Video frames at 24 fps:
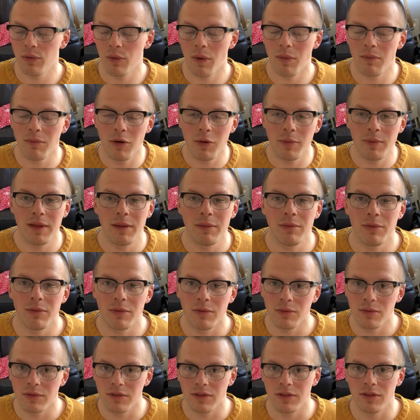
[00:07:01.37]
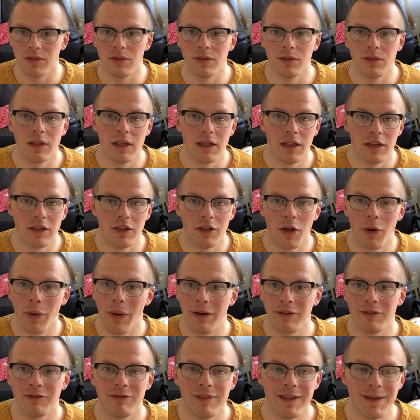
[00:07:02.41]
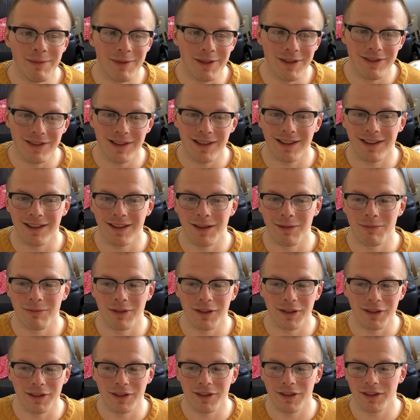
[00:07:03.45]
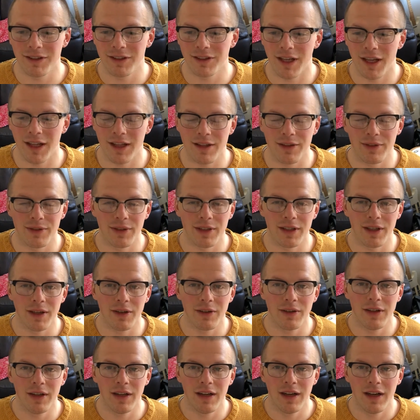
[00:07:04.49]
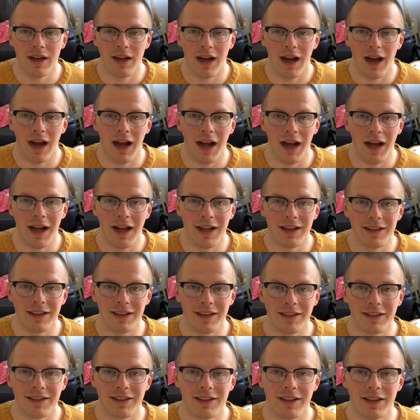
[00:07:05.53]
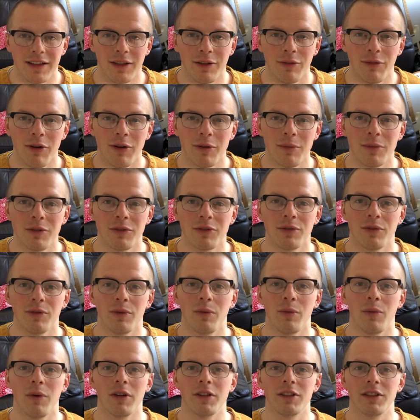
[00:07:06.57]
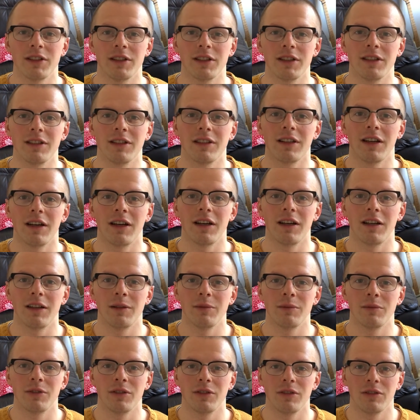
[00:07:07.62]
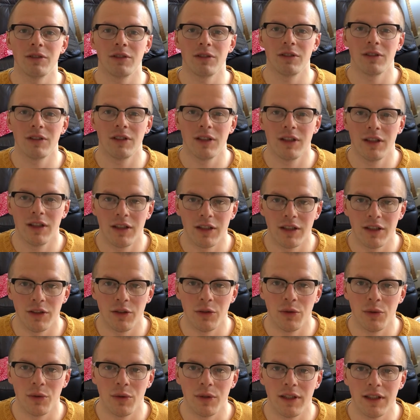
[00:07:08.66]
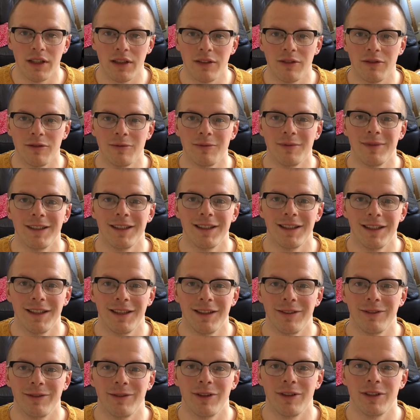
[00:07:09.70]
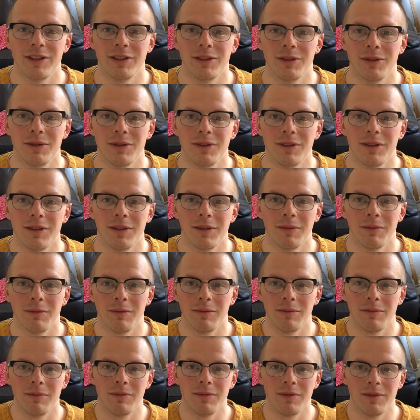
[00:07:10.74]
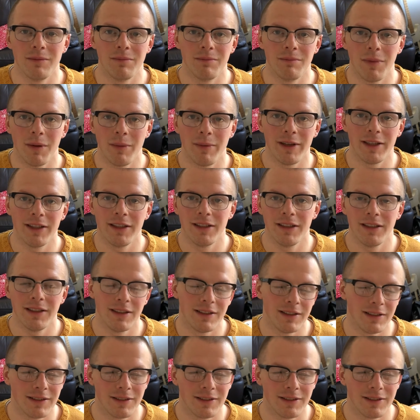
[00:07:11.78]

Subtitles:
you want more people to know how to read music, then please share this video. And thank you very much for watching. I'm sure you will hear from me very soon. Bye bye.